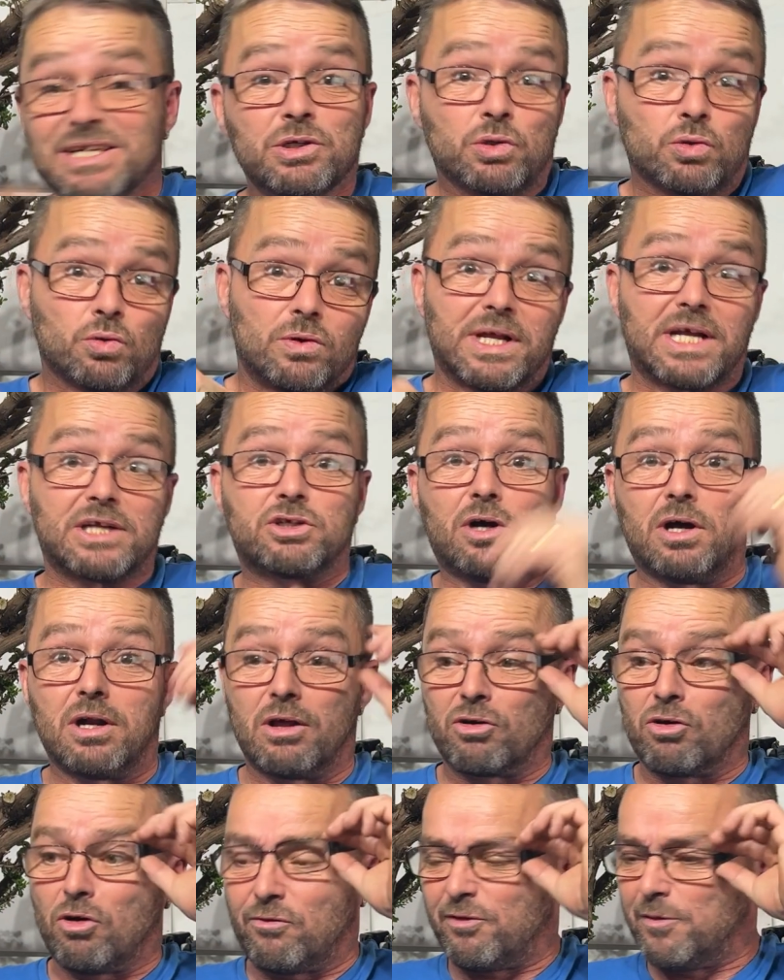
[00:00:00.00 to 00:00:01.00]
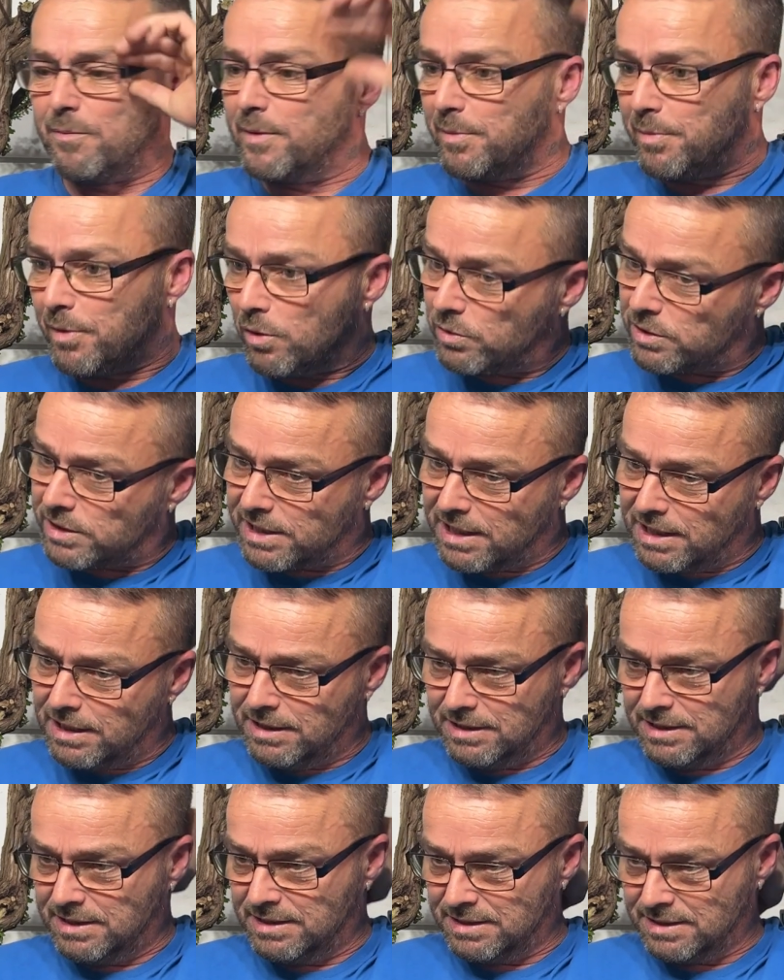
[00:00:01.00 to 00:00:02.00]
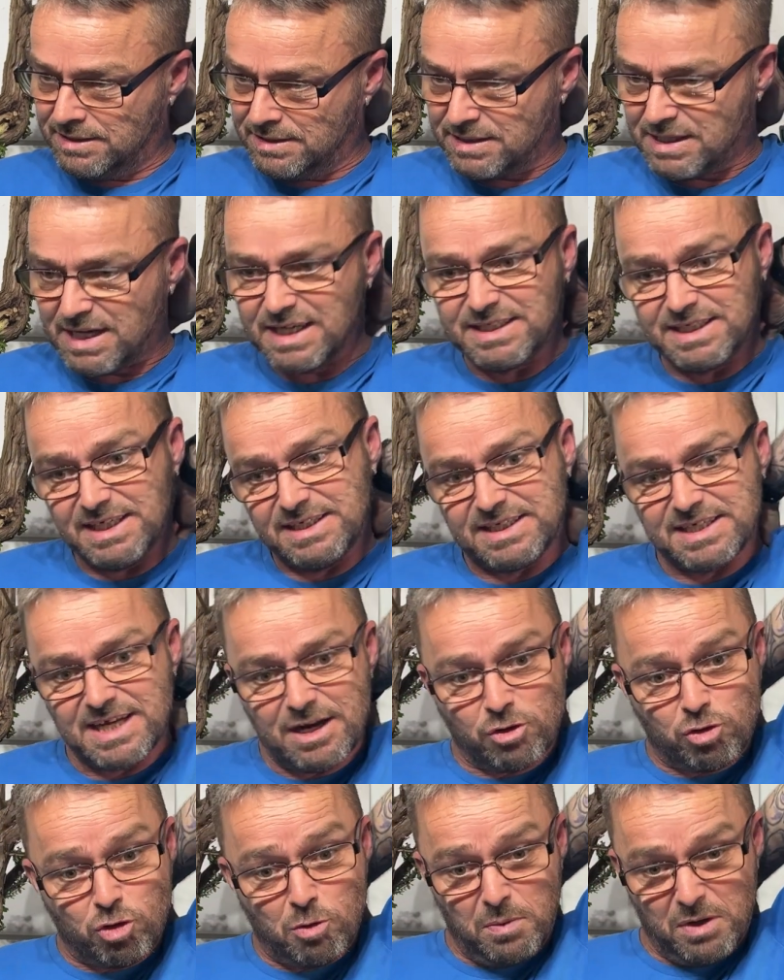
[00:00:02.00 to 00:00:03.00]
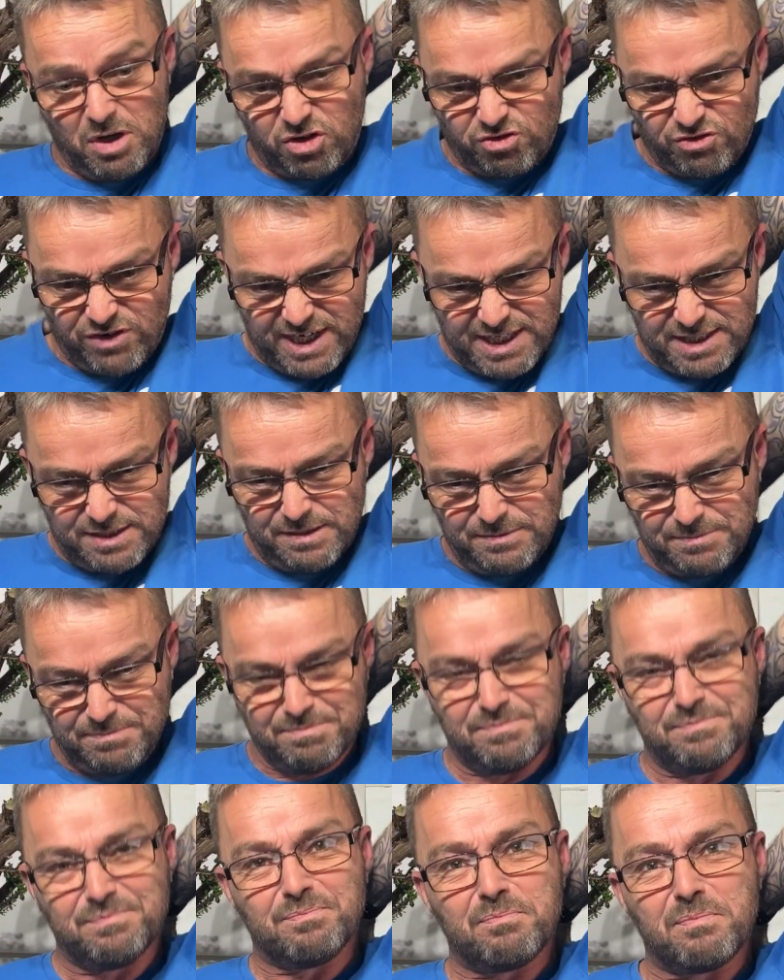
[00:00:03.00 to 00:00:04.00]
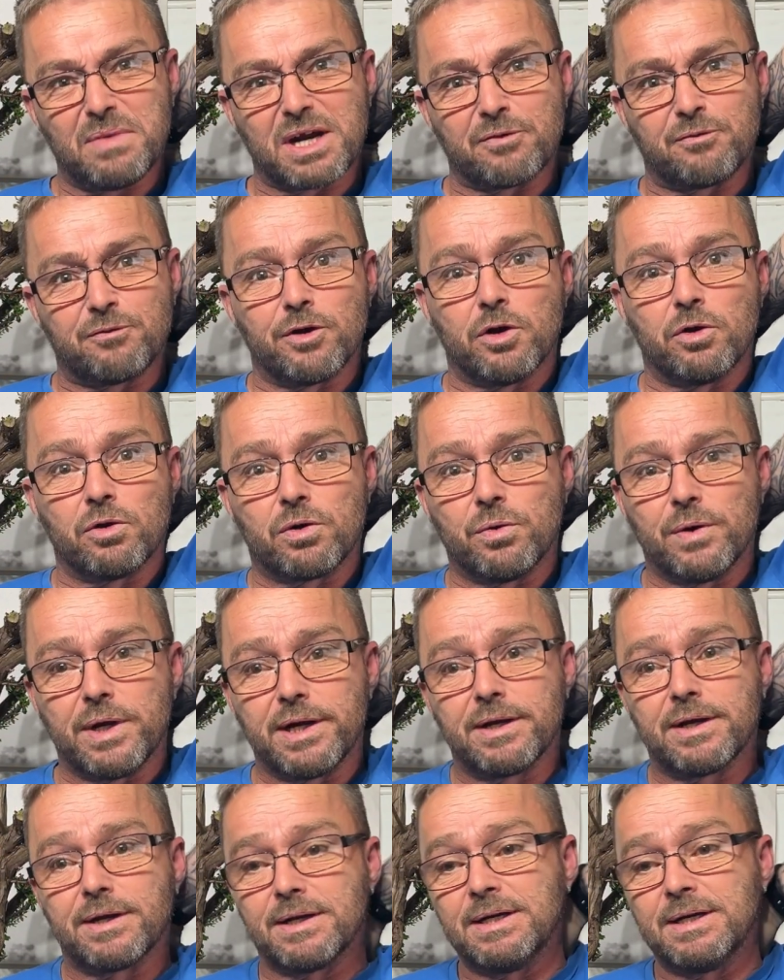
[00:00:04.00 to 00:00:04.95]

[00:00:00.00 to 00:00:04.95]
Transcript: So that's all I got from the boat sale. I did sell a couple of trees, made a few quid,